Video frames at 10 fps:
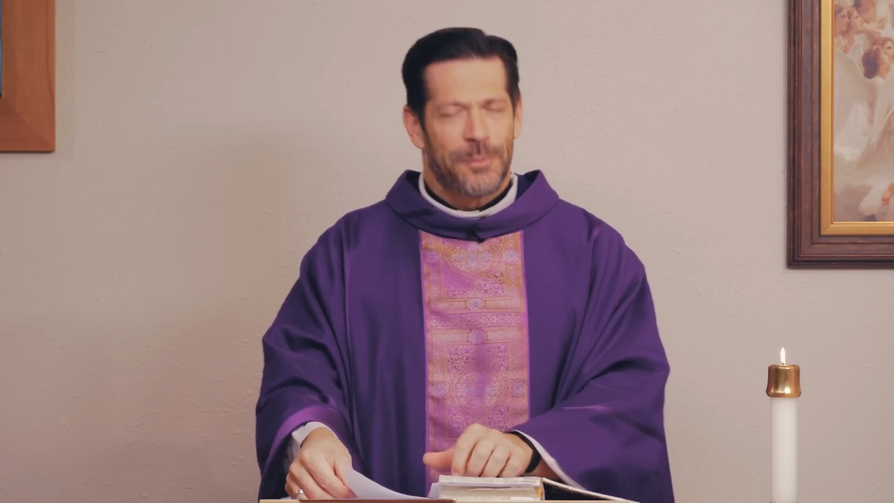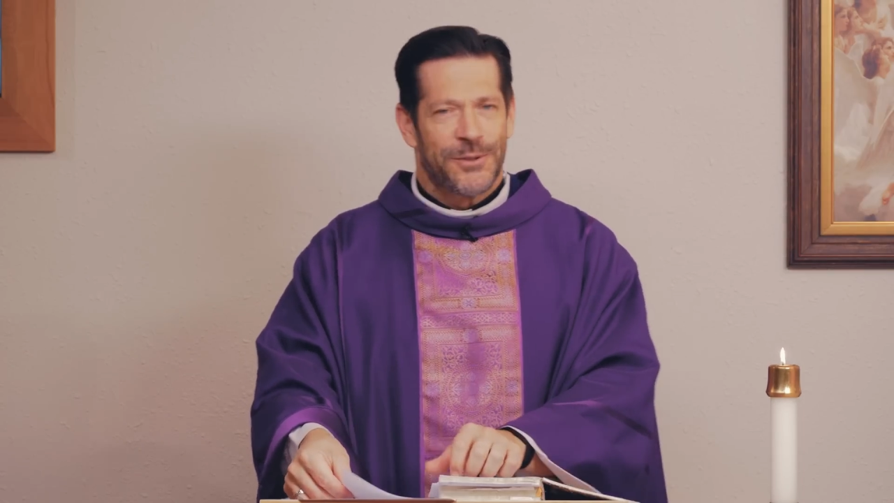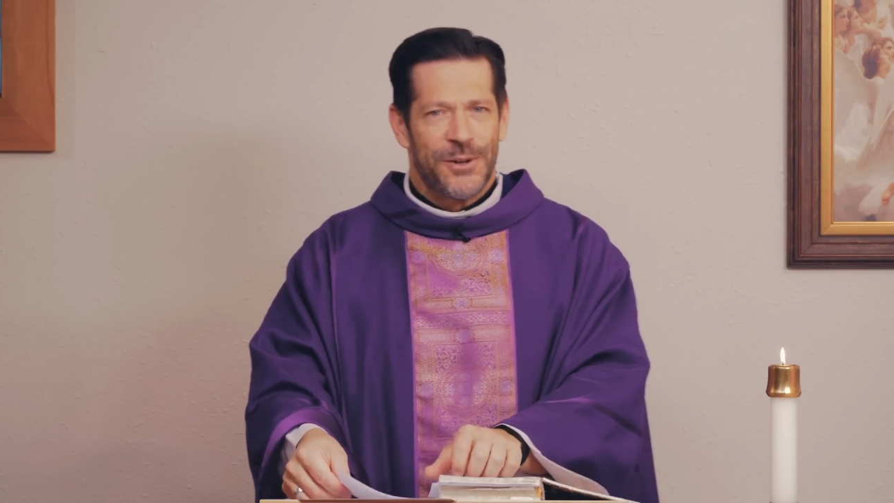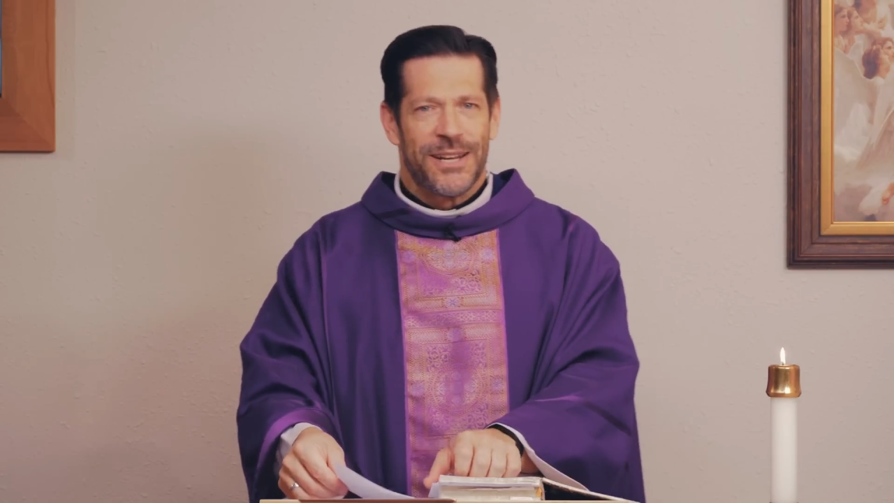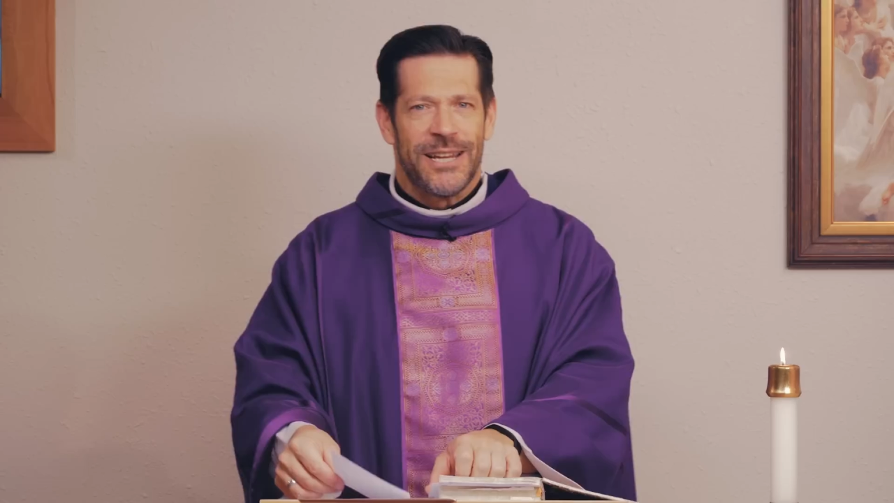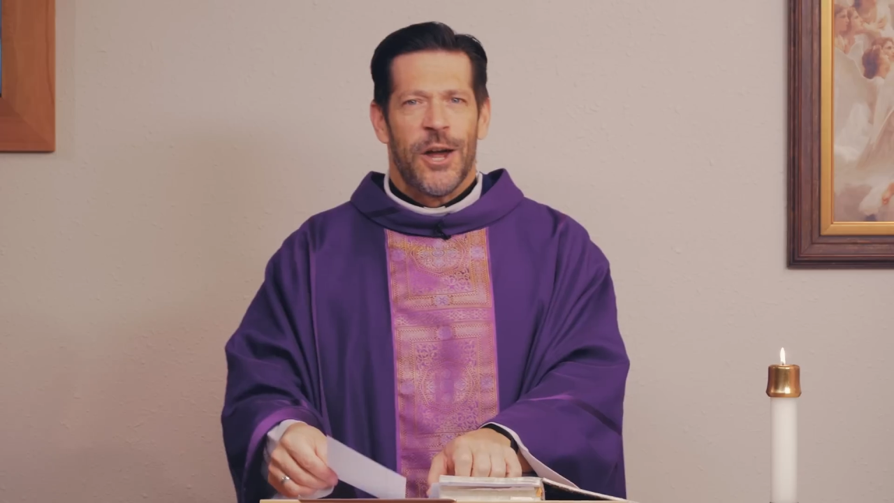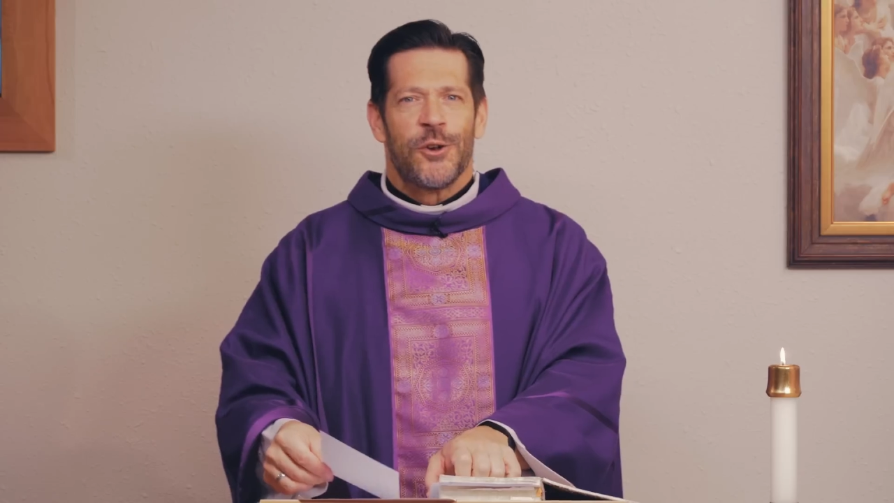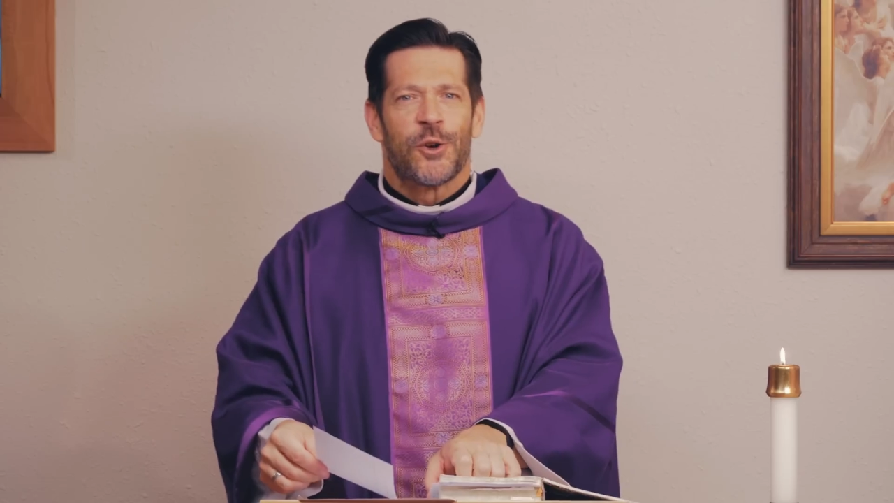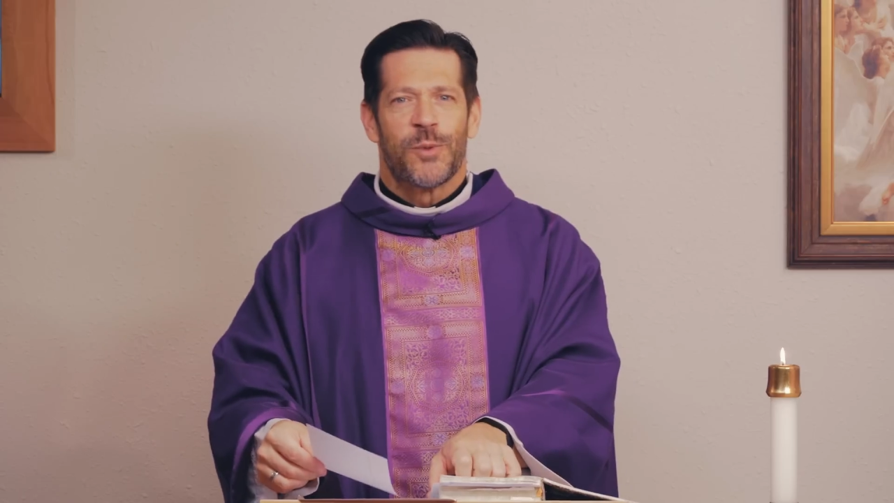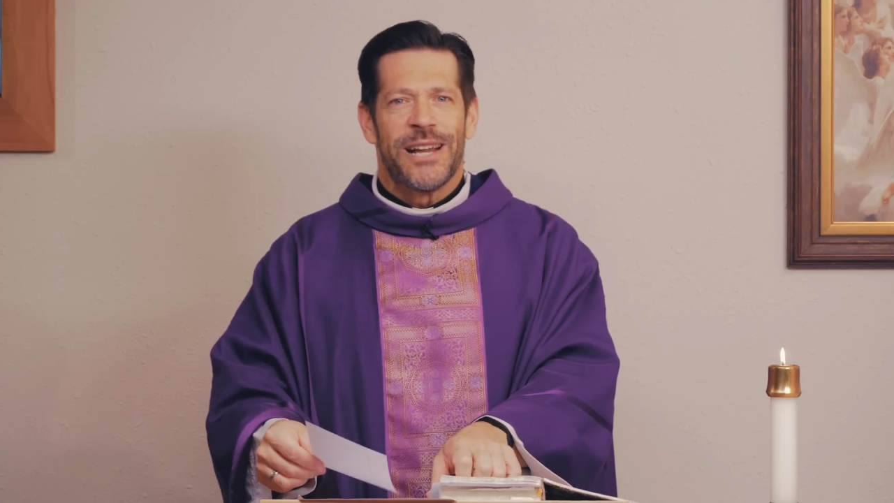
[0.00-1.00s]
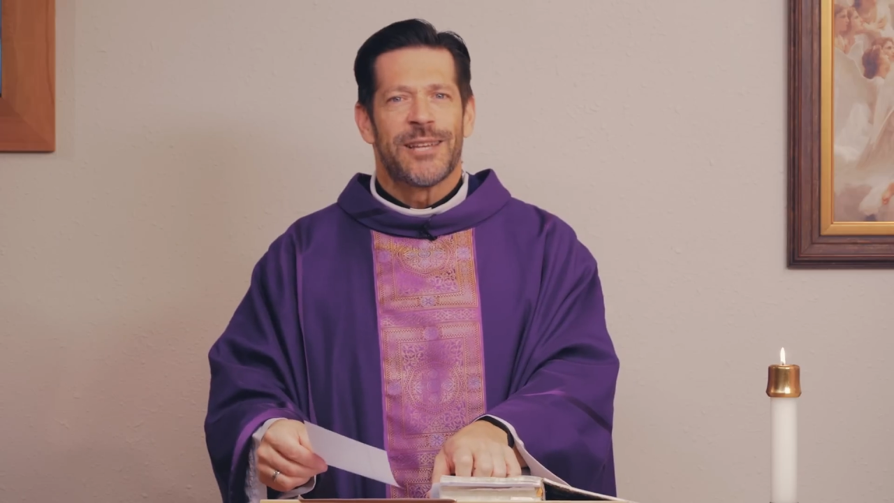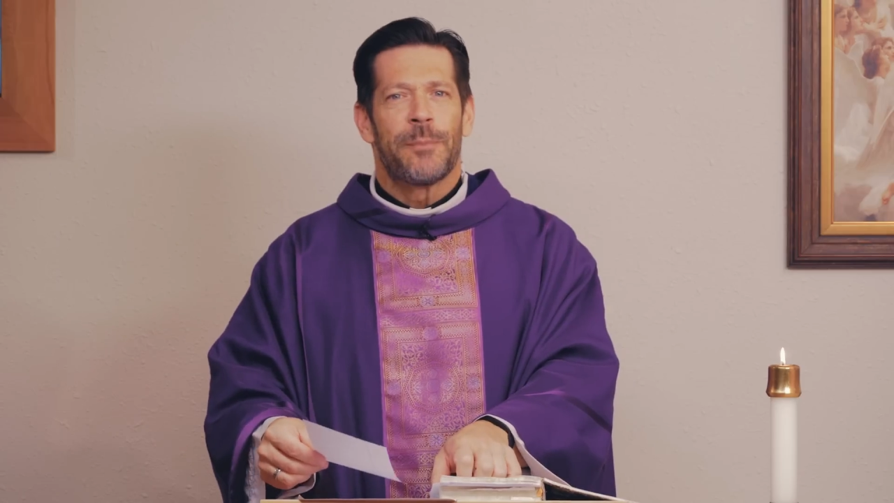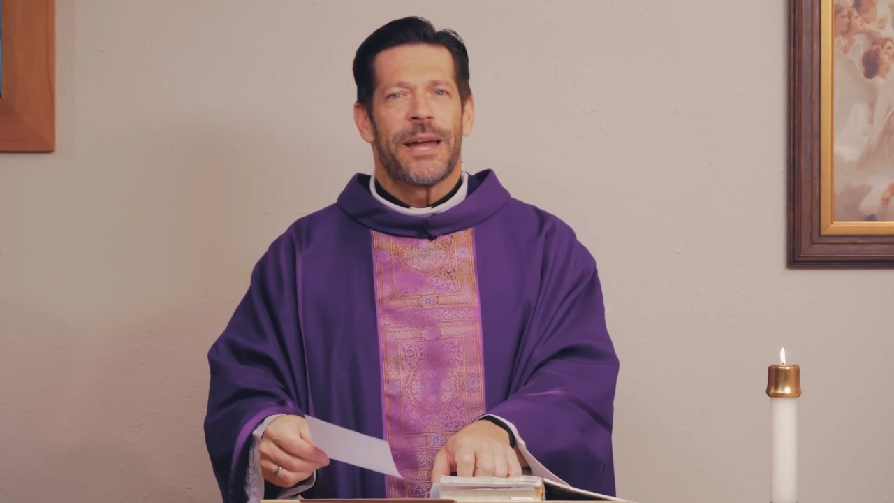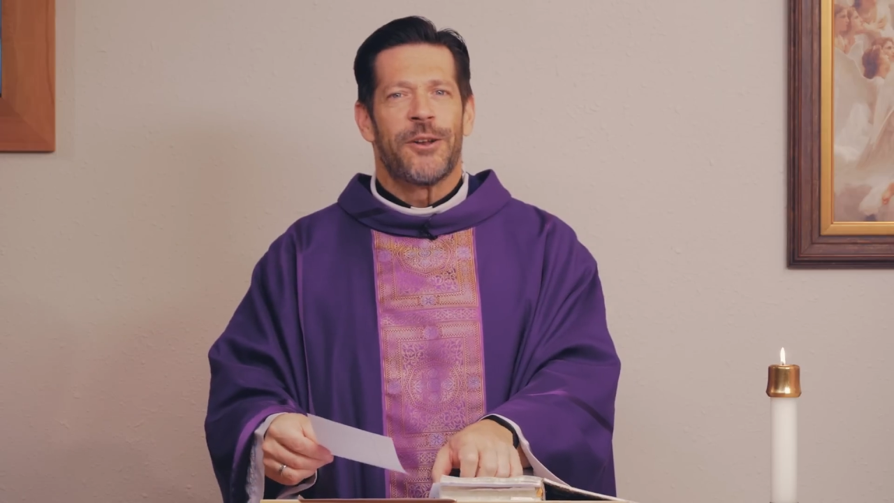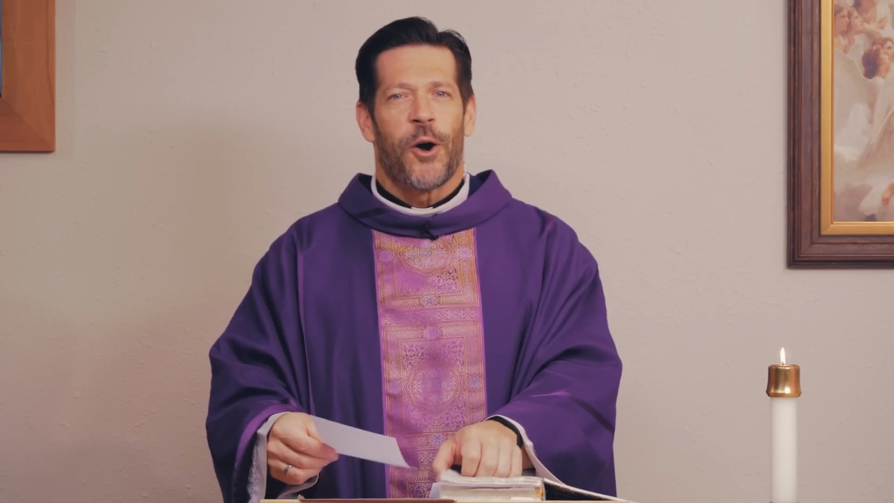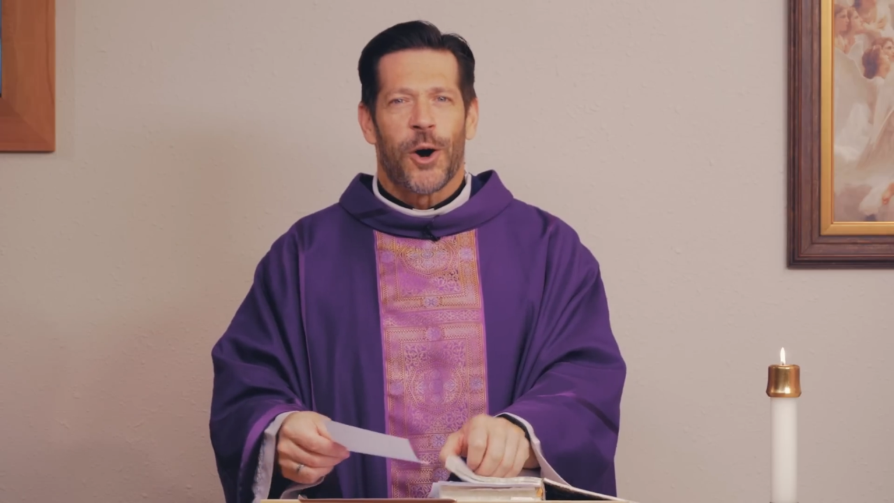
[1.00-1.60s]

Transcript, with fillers: the opportunity to raise up an